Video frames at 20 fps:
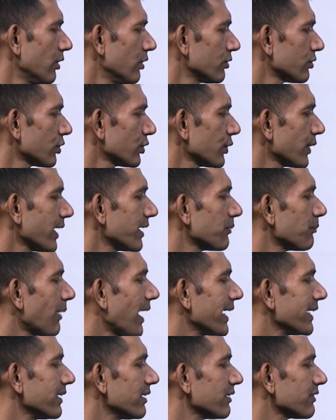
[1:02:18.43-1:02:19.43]
So you get
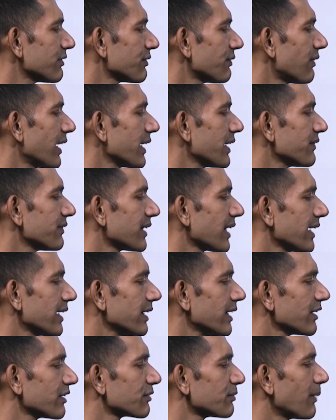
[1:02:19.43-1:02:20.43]
minus 5 sin
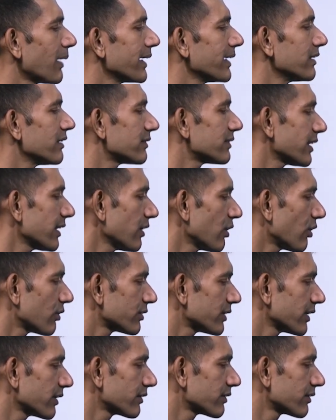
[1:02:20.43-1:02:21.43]
x minus 3 cos
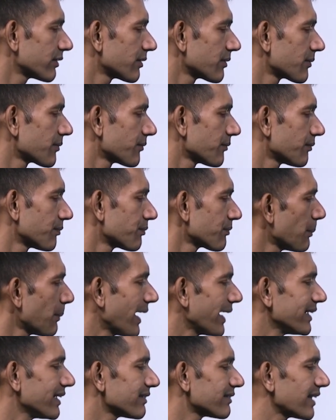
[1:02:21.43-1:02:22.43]
x,
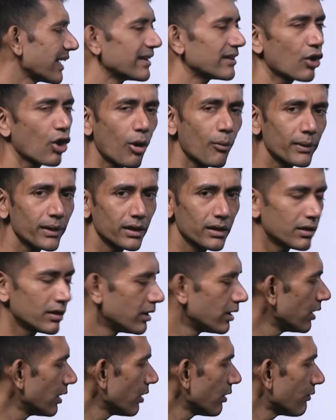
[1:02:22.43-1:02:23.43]
minus sign common,
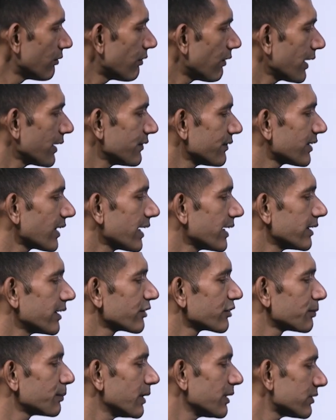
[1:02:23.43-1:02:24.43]
5 sin
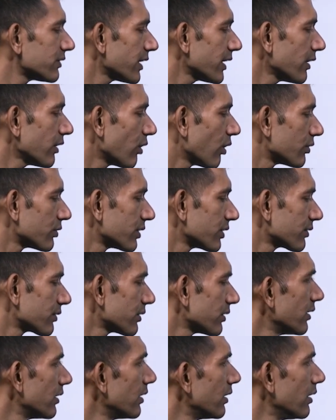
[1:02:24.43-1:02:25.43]
x plus 3 cos x.
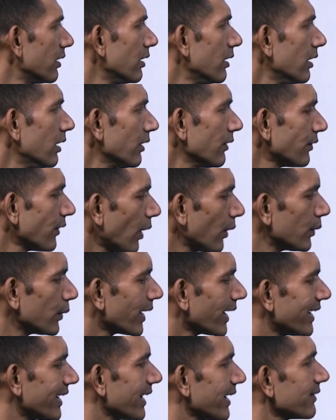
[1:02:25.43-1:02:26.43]
Now you
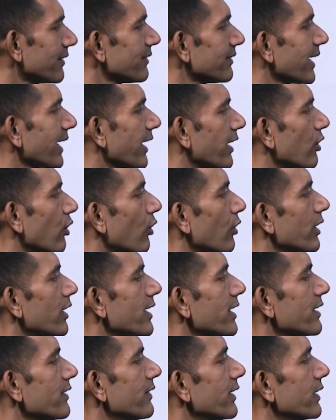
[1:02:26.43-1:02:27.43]
can take the second order
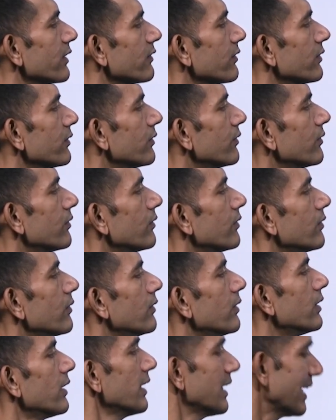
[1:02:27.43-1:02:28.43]
derivative
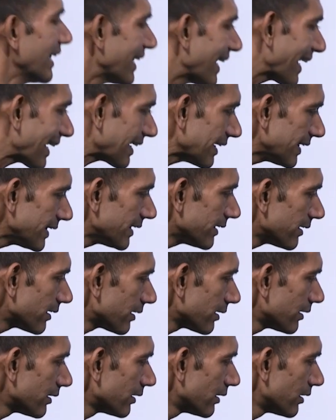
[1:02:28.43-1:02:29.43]
directly here,
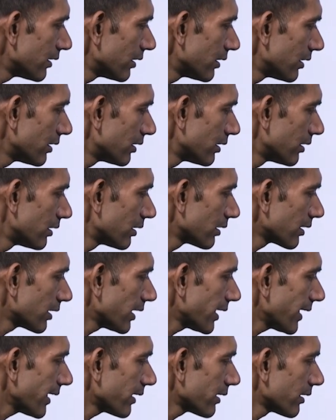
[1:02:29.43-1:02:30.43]

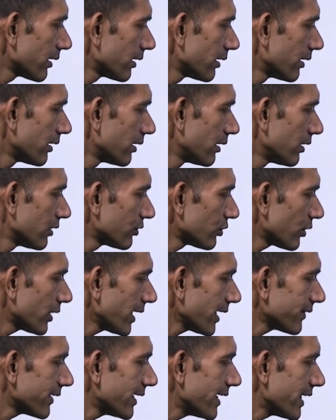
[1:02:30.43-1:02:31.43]
correct? So
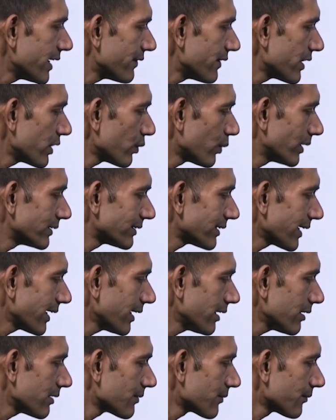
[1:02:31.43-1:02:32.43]
take the derivative once
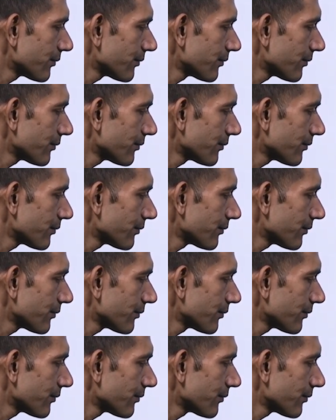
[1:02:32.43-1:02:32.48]
again.